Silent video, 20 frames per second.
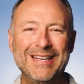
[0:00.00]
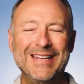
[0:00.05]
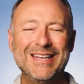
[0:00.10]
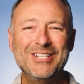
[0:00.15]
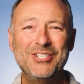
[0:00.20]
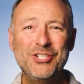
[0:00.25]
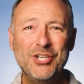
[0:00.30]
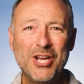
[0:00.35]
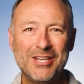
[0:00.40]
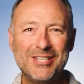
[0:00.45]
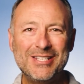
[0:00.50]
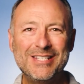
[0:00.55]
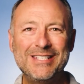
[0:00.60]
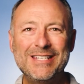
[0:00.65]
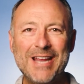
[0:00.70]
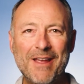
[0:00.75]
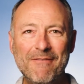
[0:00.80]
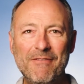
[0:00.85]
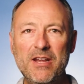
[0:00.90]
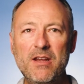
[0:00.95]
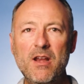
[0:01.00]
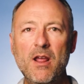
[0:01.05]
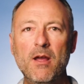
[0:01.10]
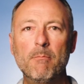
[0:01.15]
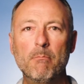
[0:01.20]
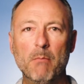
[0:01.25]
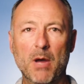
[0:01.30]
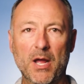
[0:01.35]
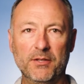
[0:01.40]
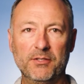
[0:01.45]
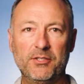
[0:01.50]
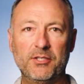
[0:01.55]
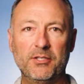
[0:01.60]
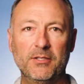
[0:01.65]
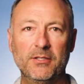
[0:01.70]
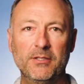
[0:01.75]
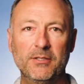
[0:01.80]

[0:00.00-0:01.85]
in just 7 months.